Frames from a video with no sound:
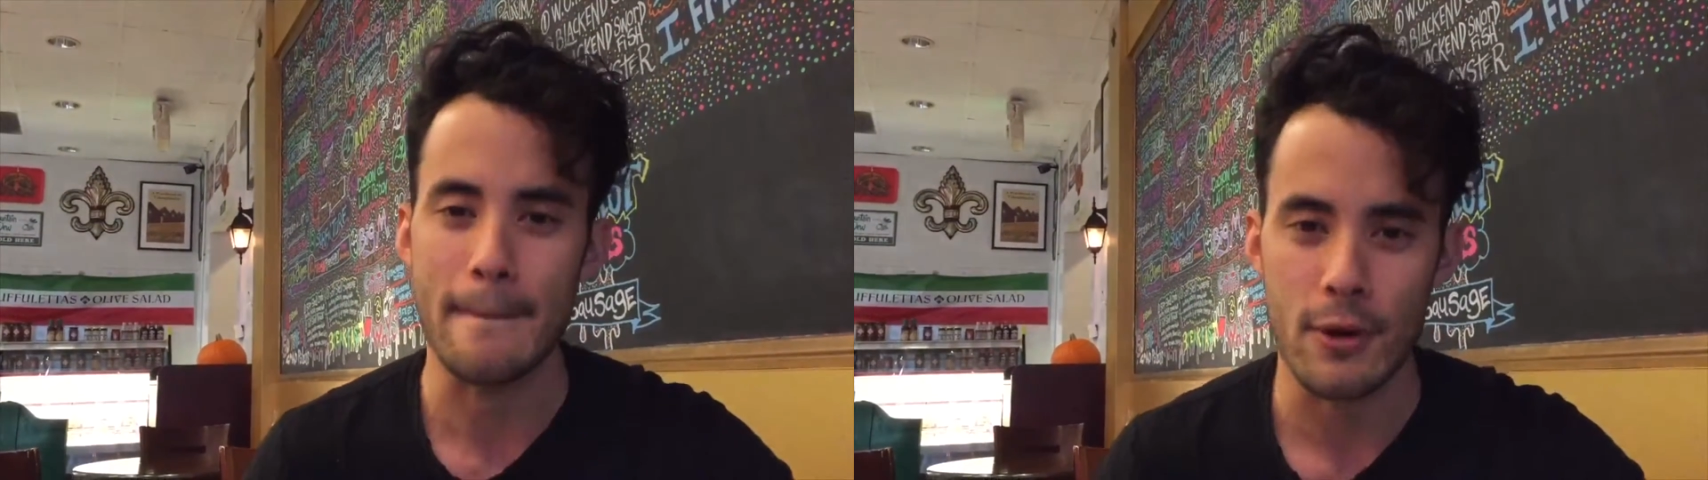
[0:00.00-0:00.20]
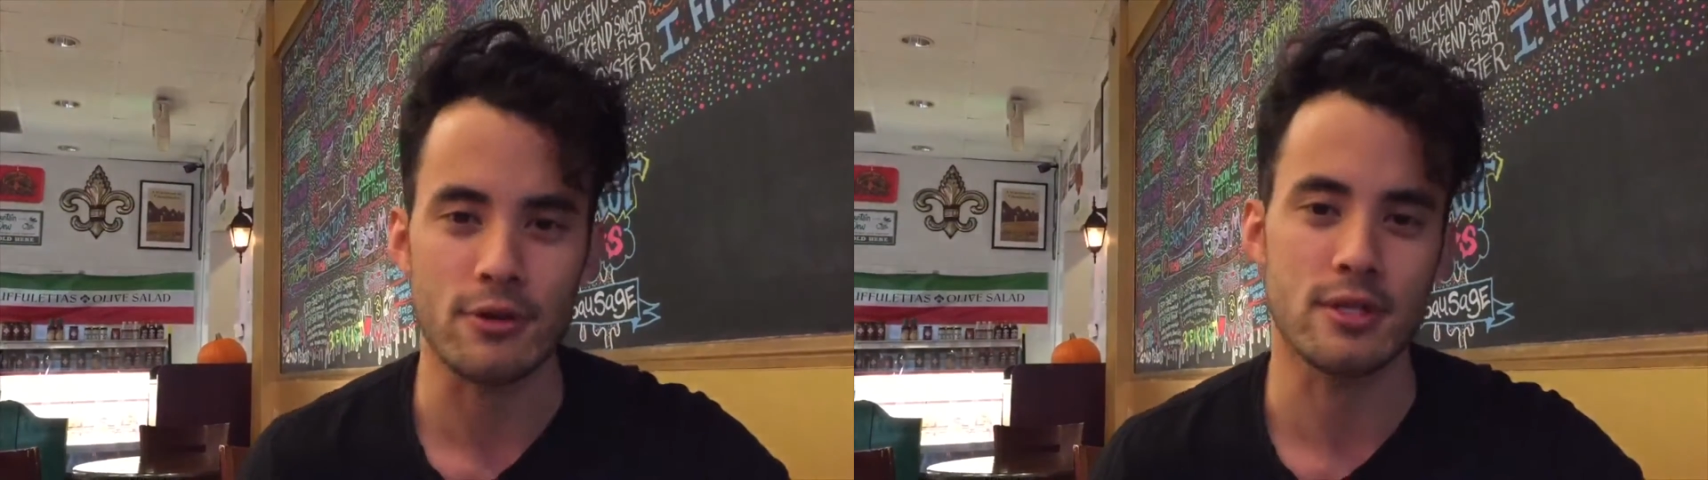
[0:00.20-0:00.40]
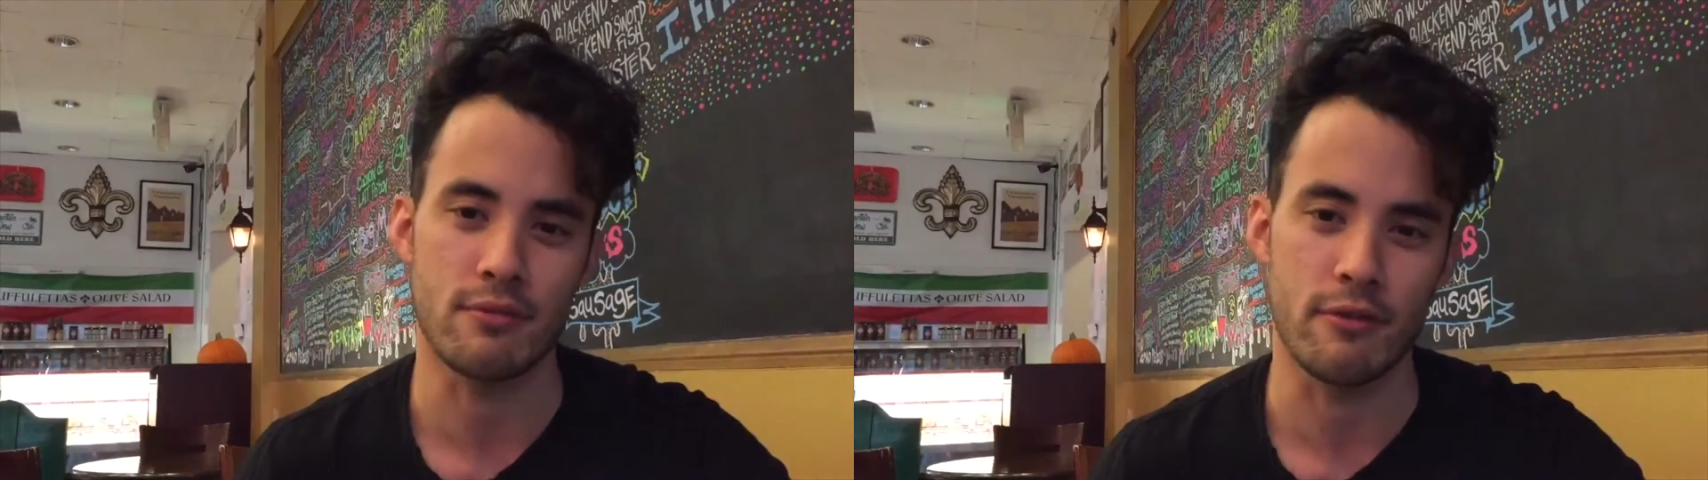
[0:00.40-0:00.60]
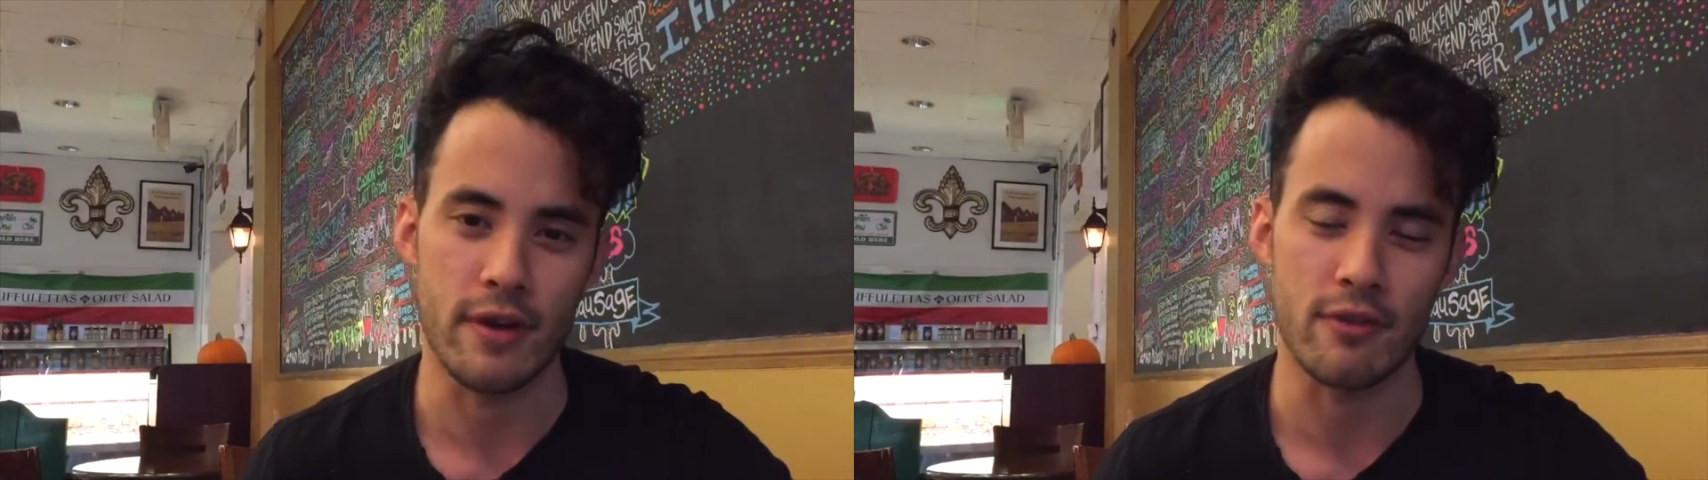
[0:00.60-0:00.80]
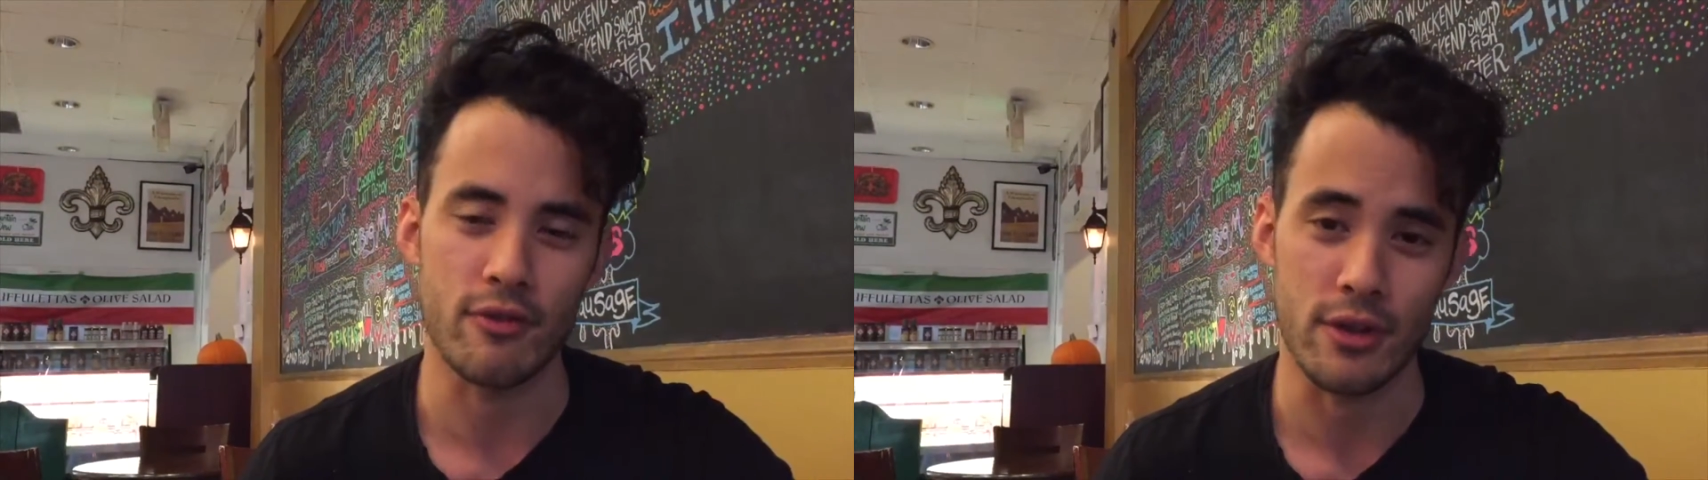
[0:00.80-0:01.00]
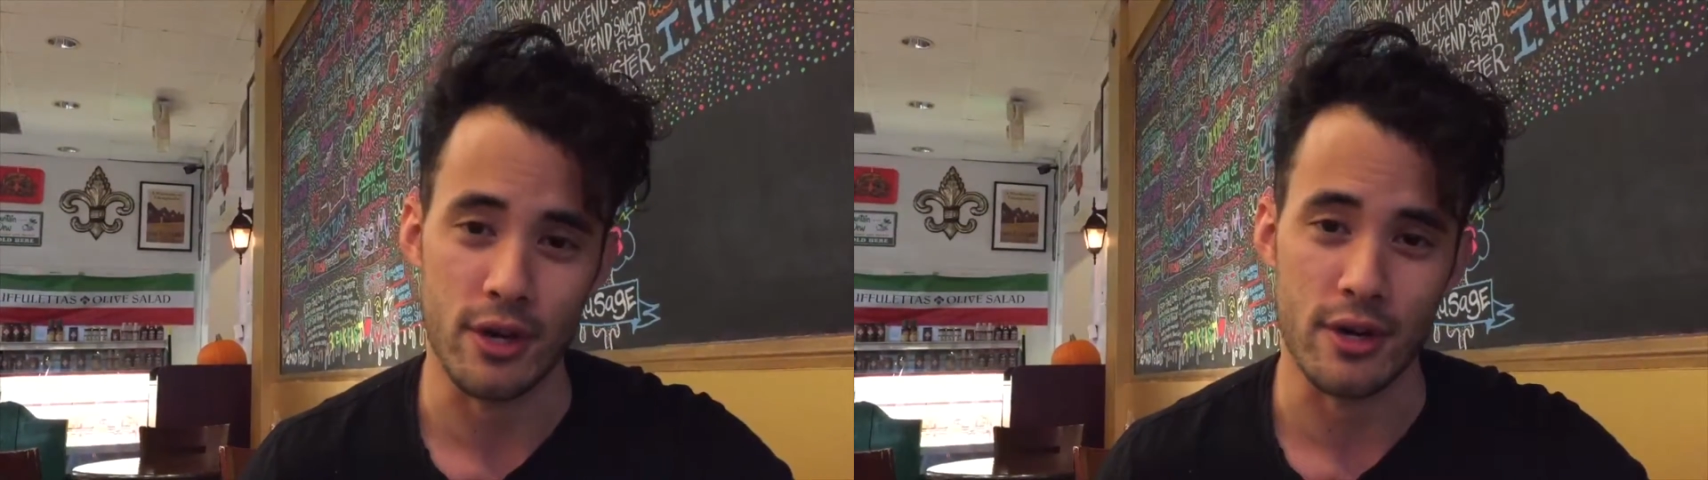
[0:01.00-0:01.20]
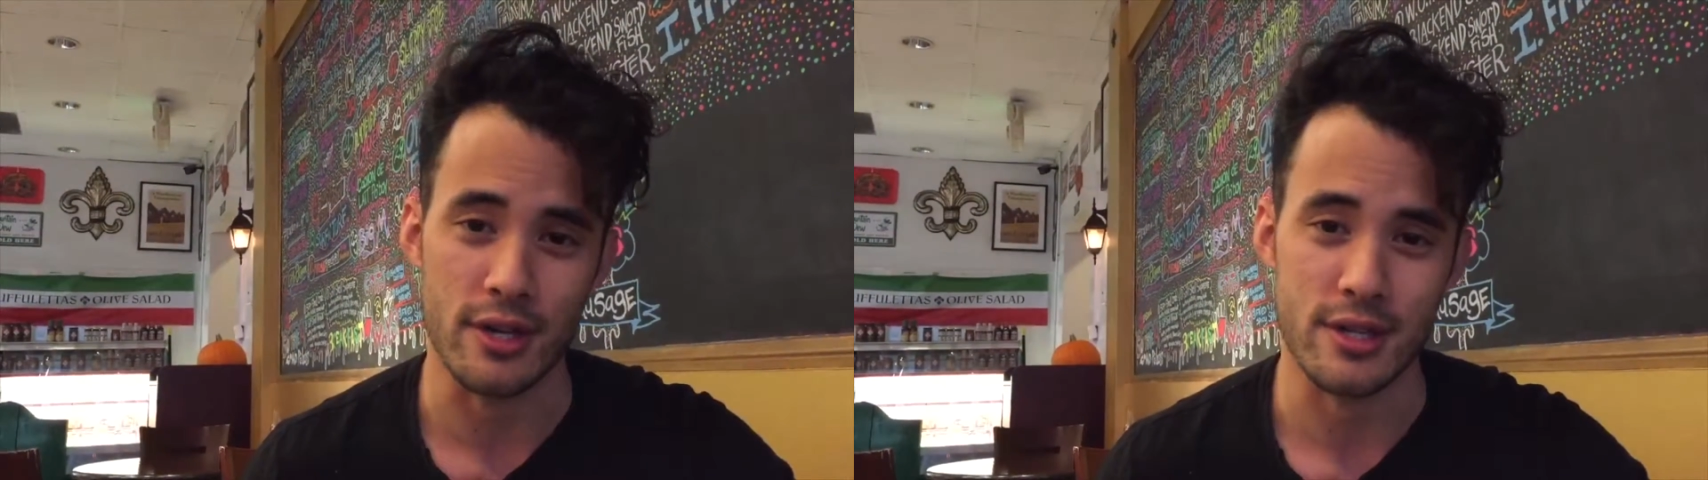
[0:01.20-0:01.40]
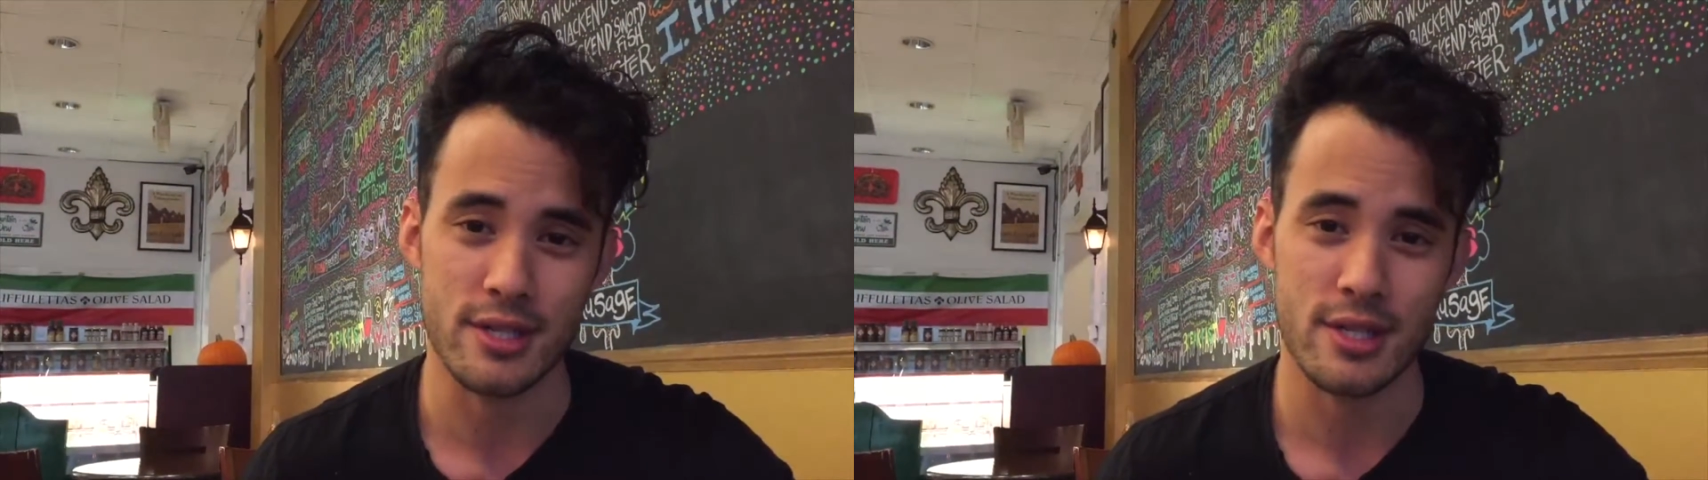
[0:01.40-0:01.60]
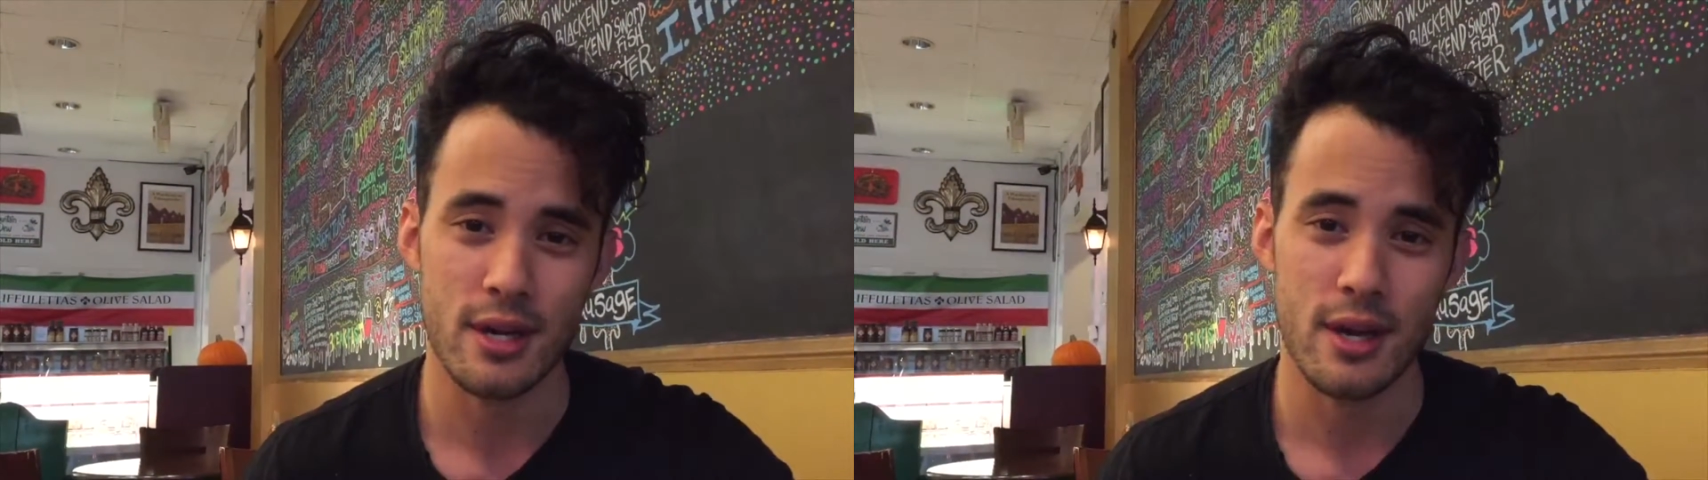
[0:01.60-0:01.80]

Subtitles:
immersive event for the audience.